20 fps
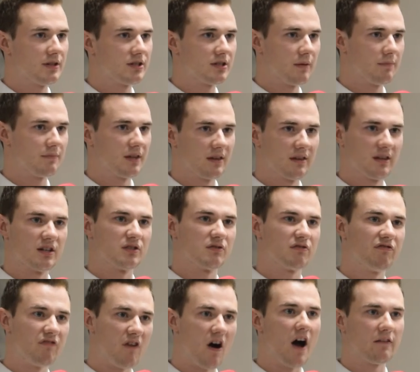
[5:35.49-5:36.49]
It's something that is
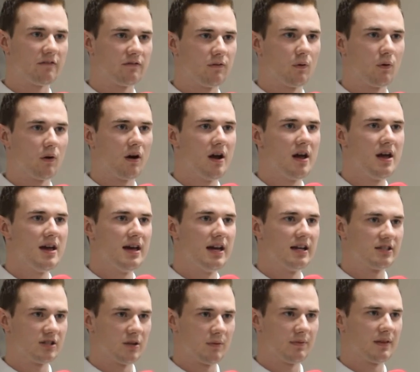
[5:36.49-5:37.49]
fought for
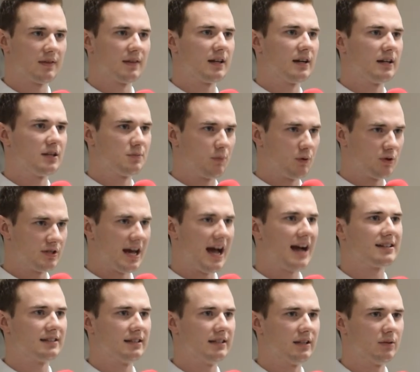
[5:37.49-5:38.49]
and something that is
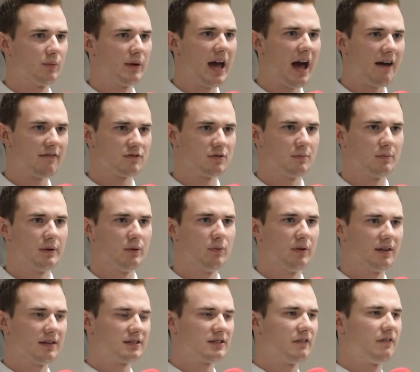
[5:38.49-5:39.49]
protected, and we have to be
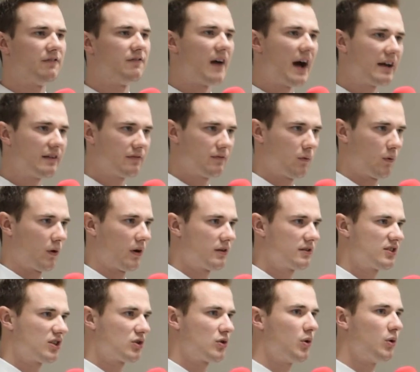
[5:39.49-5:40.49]
willing to fight for
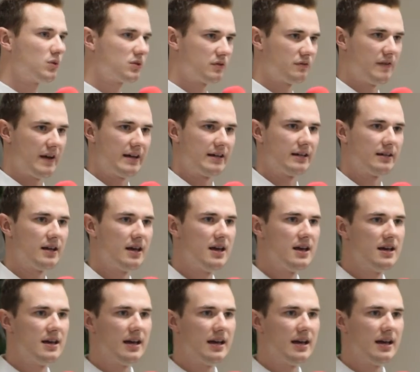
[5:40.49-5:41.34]
it, to cultivate it,